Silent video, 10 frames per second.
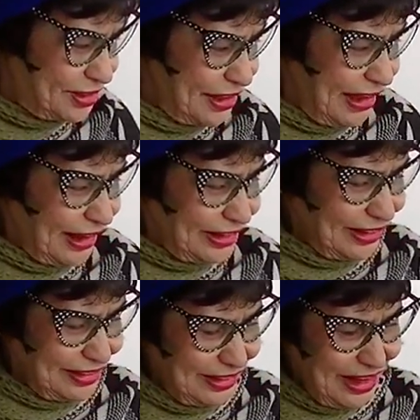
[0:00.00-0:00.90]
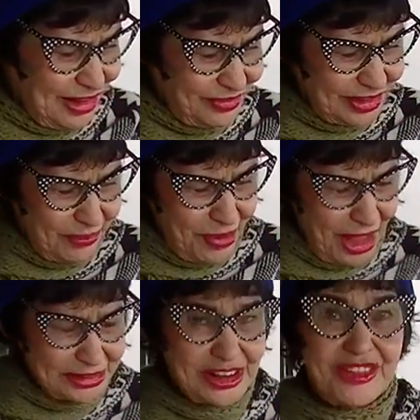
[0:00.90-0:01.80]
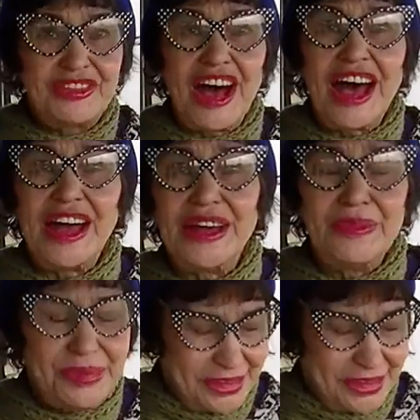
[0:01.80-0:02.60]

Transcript: sing. Love oh. the positive vibes.